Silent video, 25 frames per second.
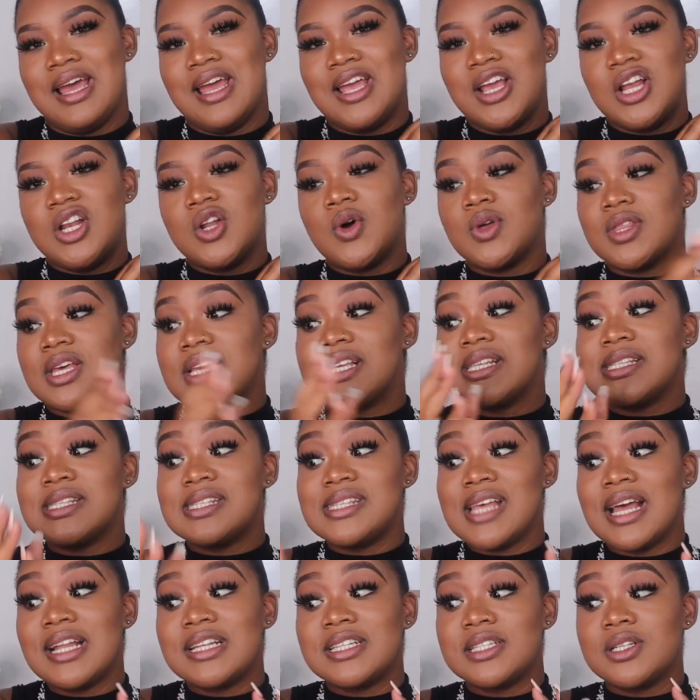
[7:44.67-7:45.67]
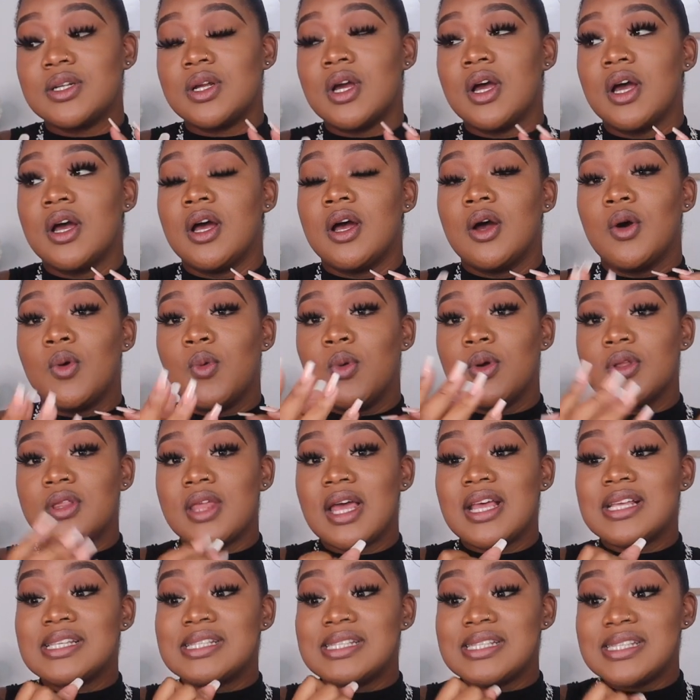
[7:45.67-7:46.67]

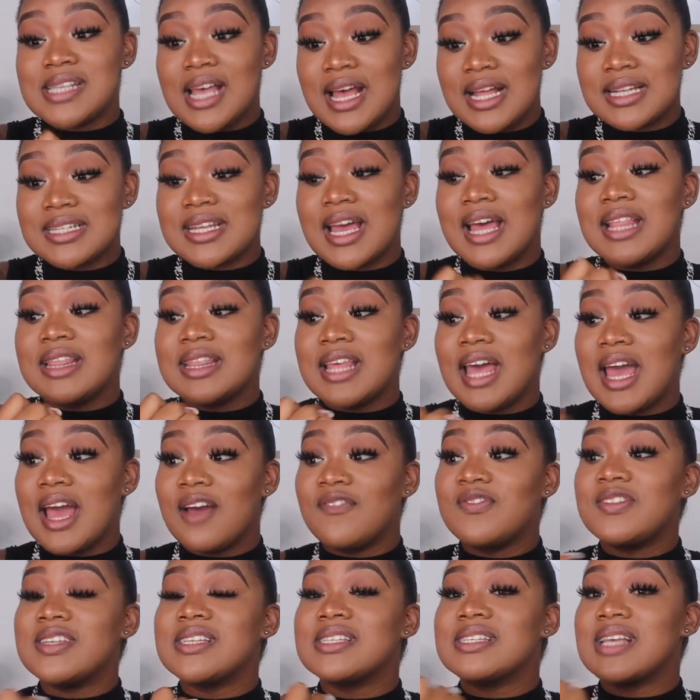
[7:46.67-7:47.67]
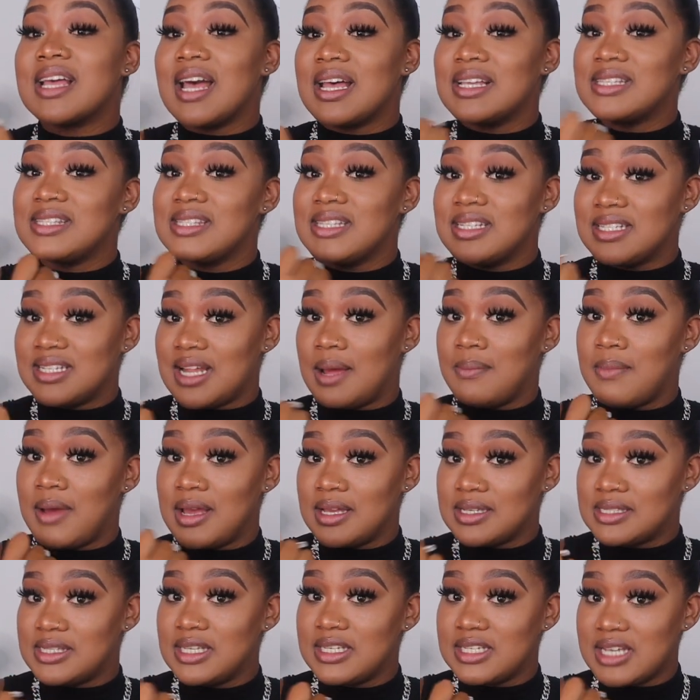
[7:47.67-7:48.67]
They sat and they have discussed it
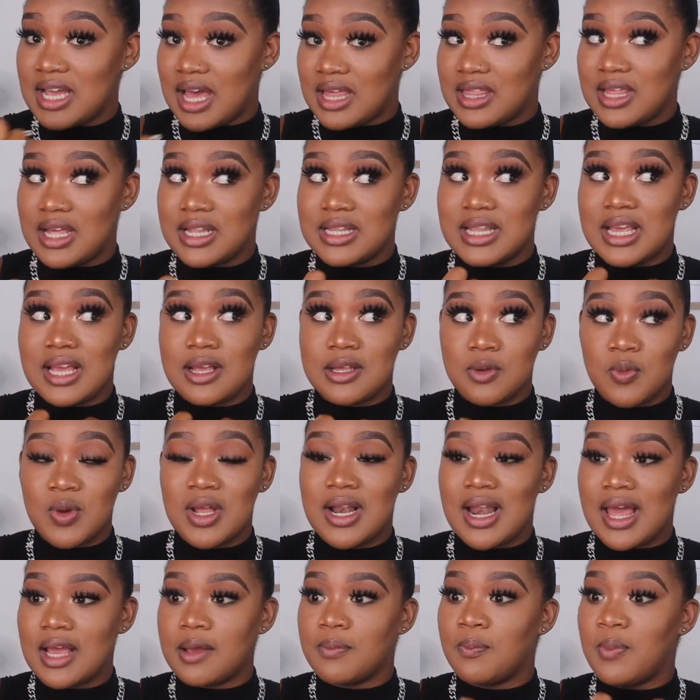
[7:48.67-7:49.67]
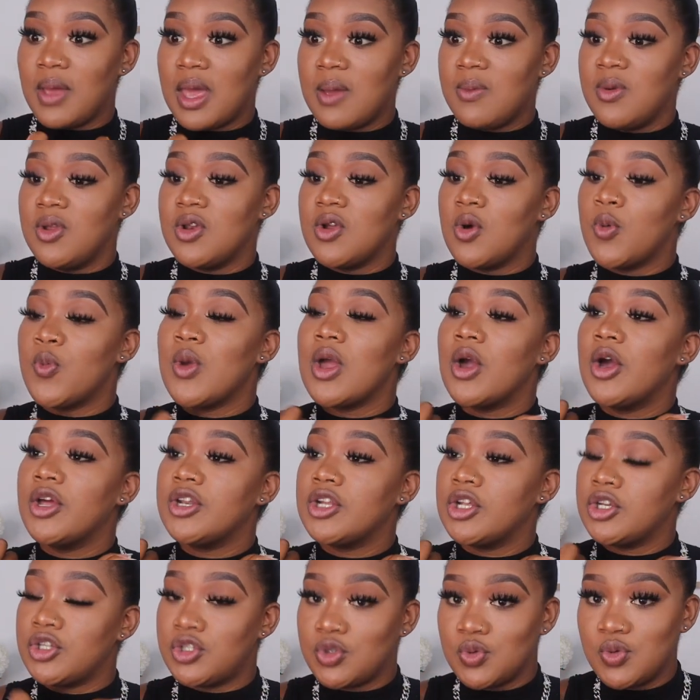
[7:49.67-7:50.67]
amongst each other. They were like, babe, we're
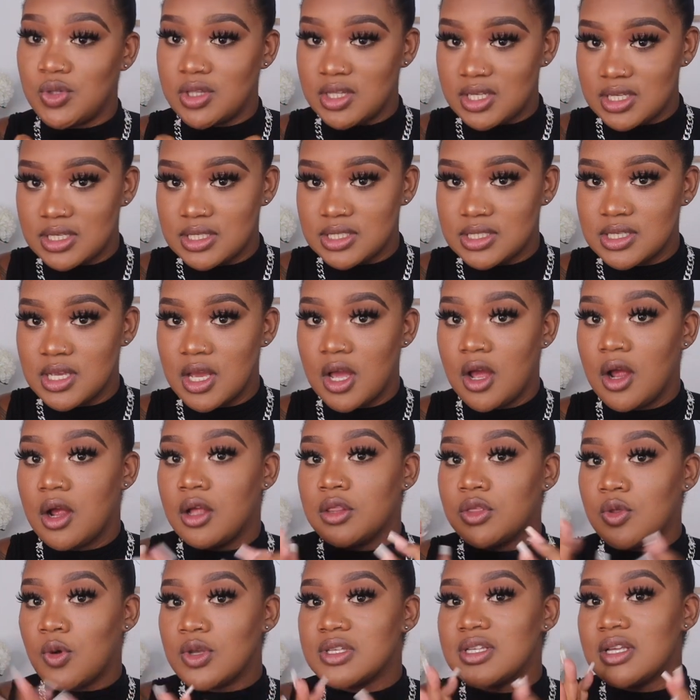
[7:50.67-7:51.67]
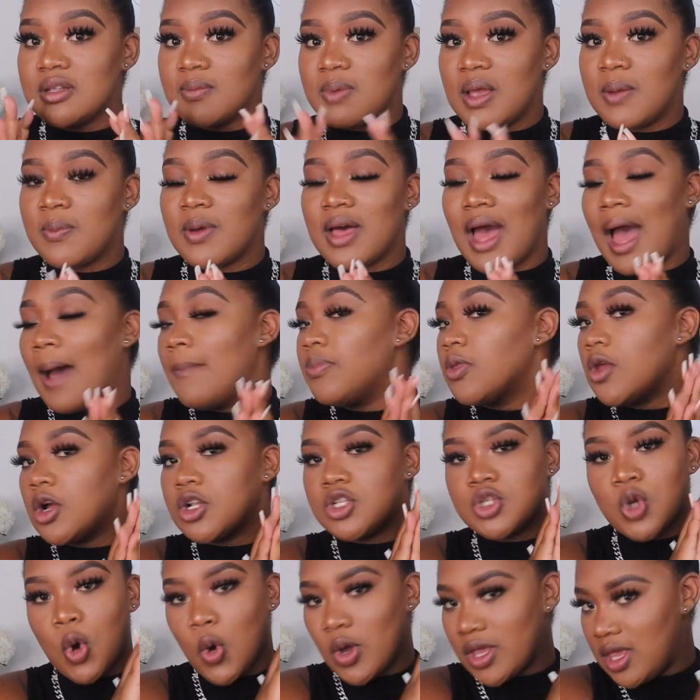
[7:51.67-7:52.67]
gonna do this. Those are the people. I'm
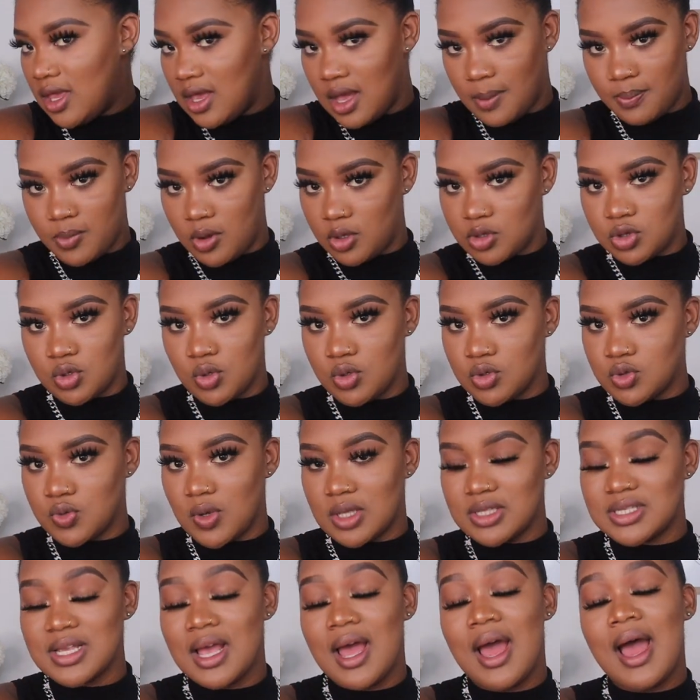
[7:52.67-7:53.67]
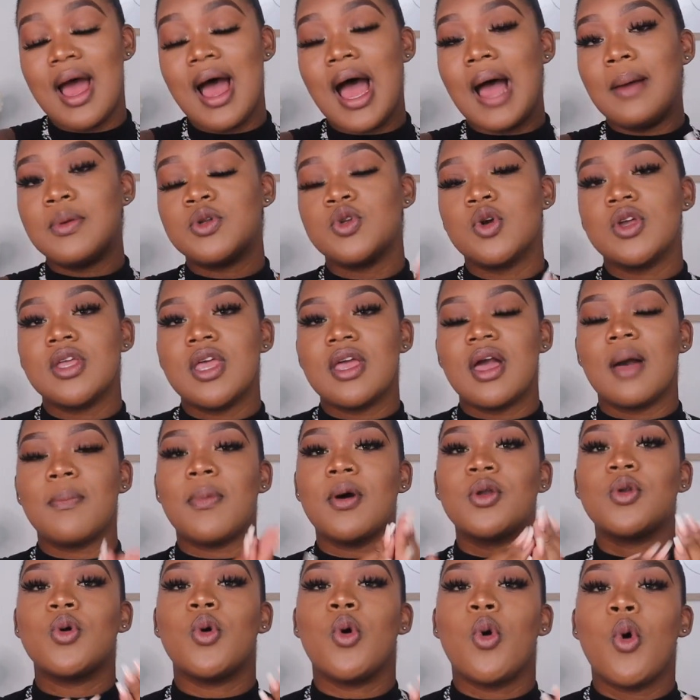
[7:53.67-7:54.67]
not talking about those ones. I'm talking
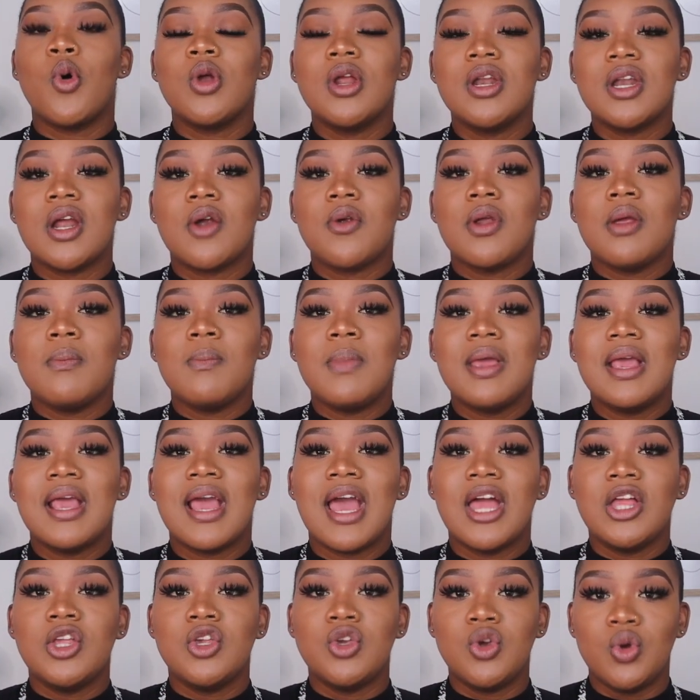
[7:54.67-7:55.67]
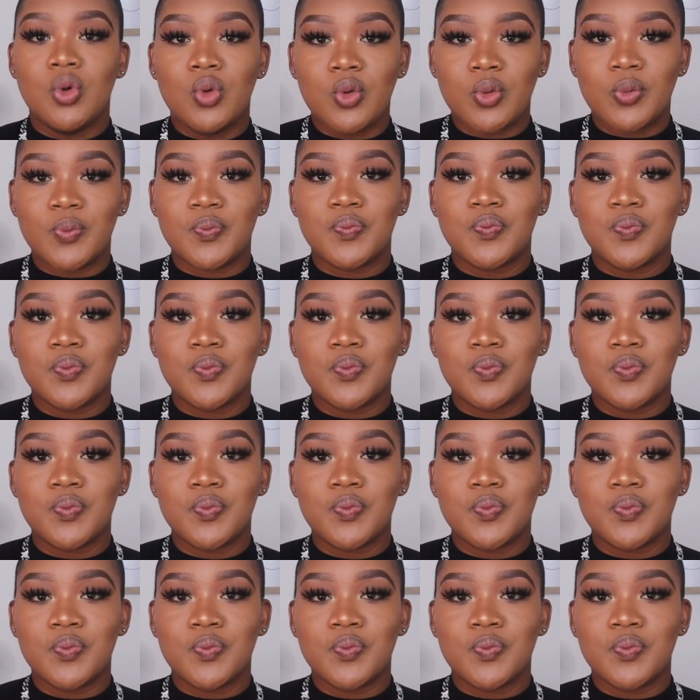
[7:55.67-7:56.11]
about ordinary me and you.